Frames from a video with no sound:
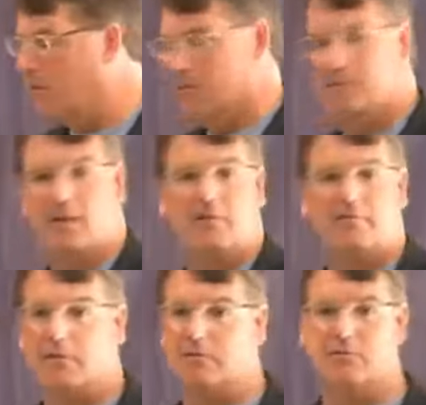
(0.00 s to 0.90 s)
or
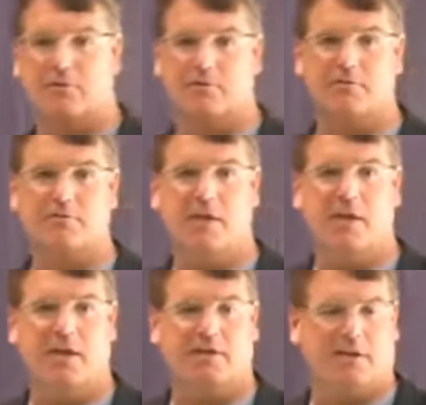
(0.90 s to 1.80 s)
telephone service.
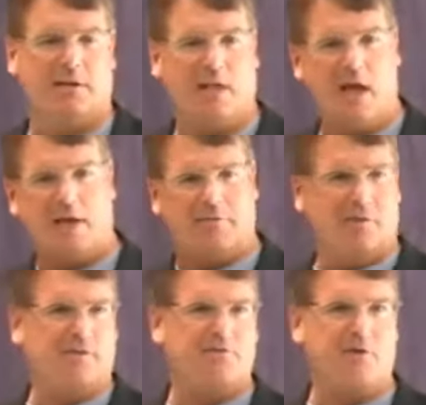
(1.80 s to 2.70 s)
It declined
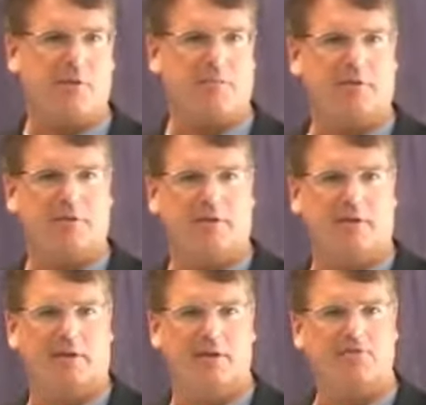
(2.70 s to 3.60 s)
very sharply.
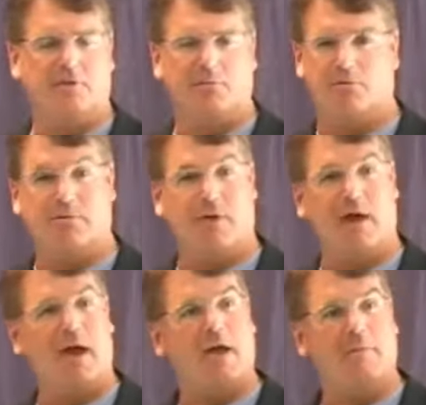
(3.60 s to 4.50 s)
It initially was
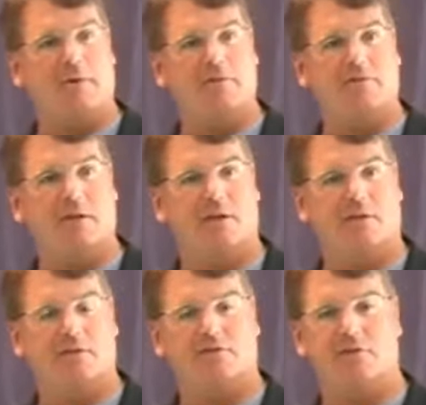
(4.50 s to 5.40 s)
very high because they had
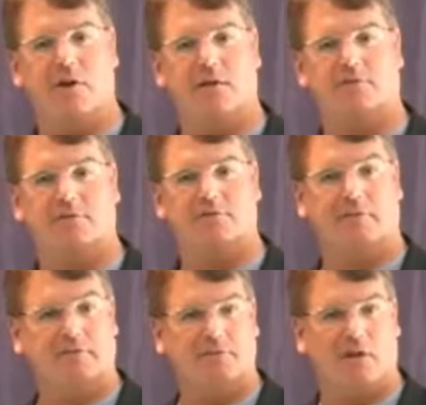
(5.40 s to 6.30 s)
all these costs, these
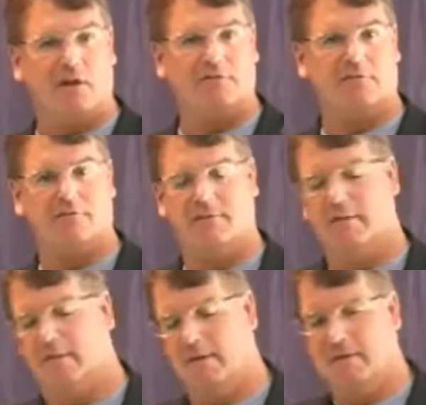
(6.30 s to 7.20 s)
fixed costs of
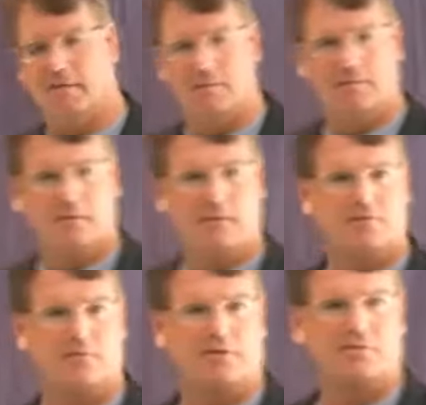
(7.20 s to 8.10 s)
the
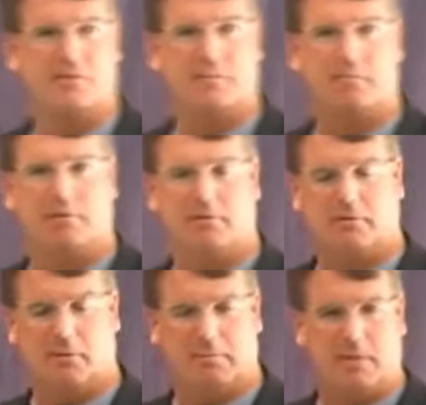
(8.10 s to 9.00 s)
construction of
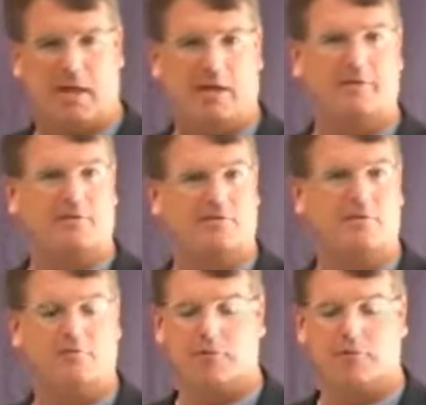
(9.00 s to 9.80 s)
the plant and so